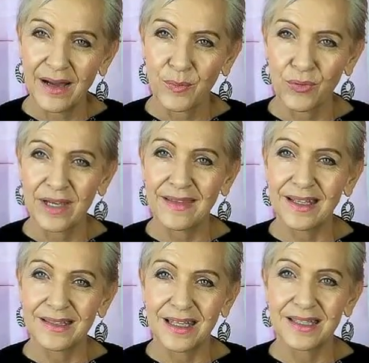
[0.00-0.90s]
bring
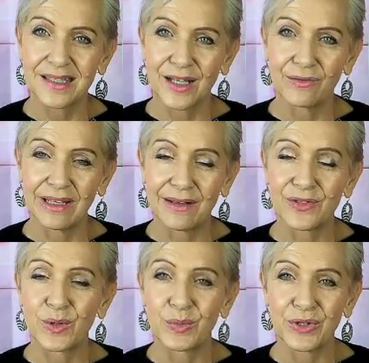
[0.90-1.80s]
that sense of self-love
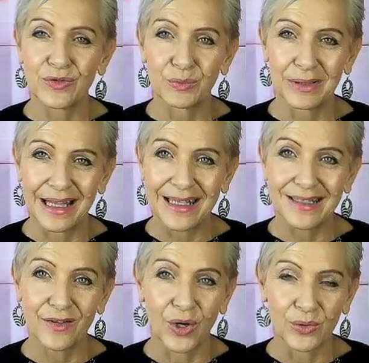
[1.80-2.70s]
to a beautiful
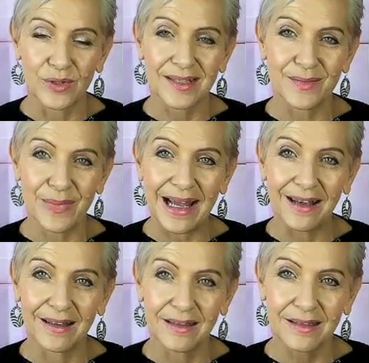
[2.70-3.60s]
place of wholeness and
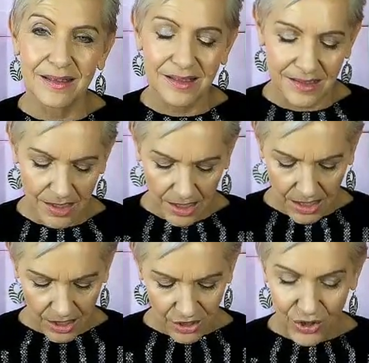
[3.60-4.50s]
balance,
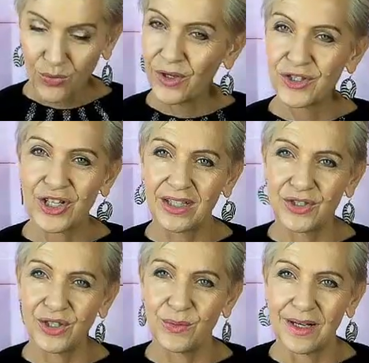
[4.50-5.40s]
you won't change
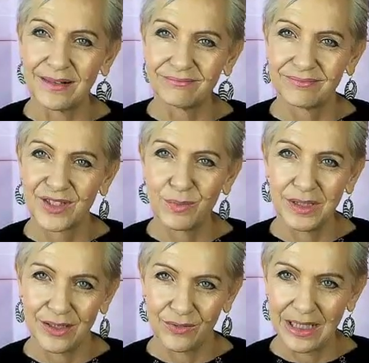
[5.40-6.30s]
who you are to
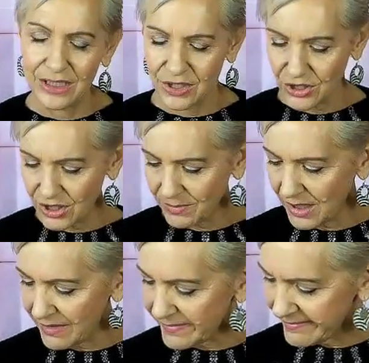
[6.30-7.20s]
be in a relationship,
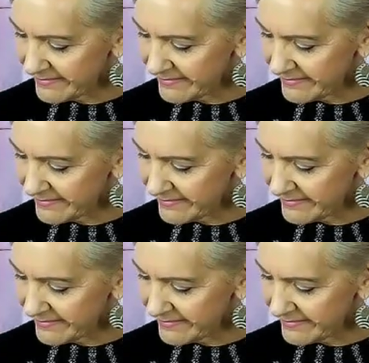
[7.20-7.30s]
yeah?